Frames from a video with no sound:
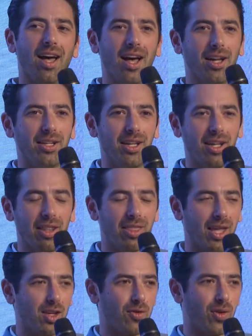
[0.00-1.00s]
Anita,
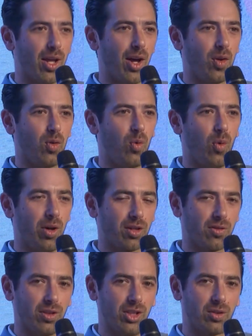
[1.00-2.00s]
thank you for that
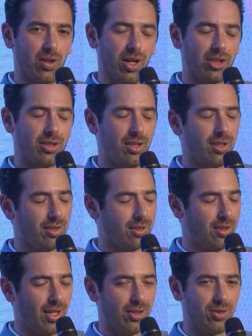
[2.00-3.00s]
wonderful introduction. As
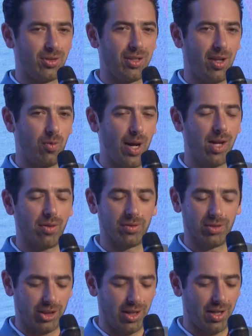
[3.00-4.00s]
Andrew said, wow,
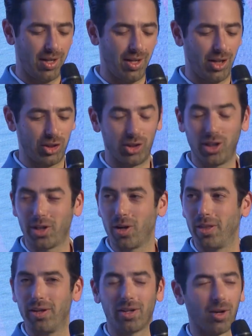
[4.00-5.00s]
she took your
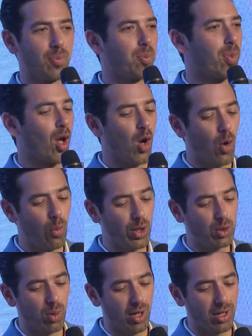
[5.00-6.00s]
thunder,
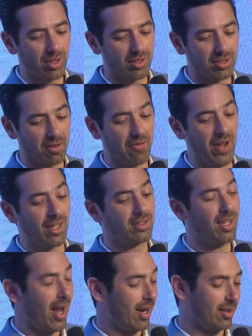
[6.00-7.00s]
which was
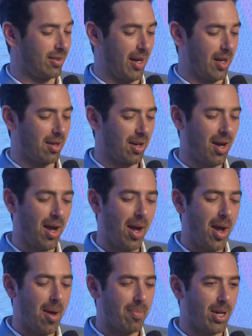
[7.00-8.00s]
fantastic
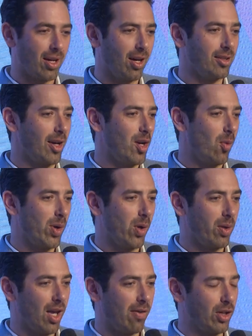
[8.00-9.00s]
because I know we
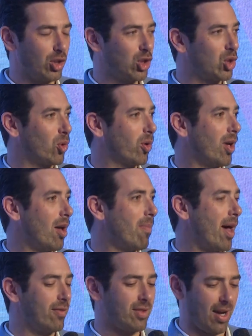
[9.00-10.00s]
only have a short
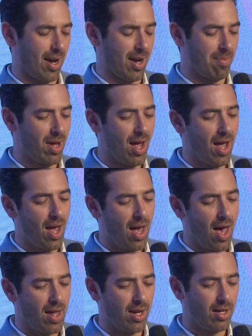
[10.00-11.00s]
amount of time,
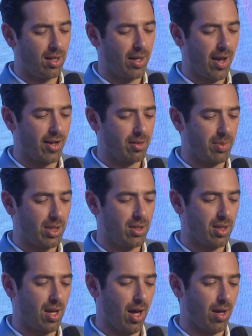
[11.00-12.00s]
and it allows me to
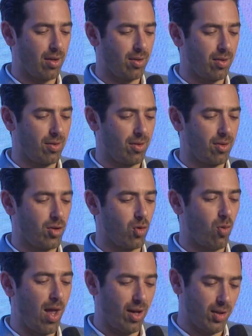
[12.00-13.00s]
get
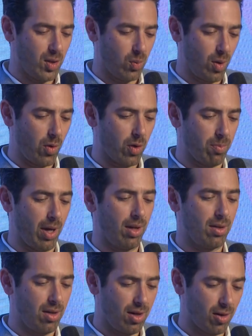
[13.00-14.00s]
right into it with my
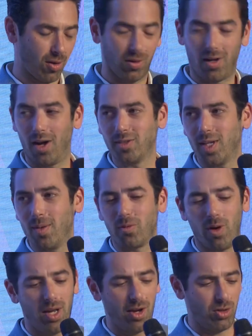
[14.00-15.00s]
dear longtime
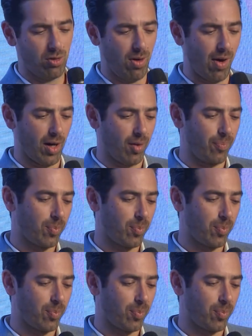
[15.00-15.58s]
friend, Andrew Grauer.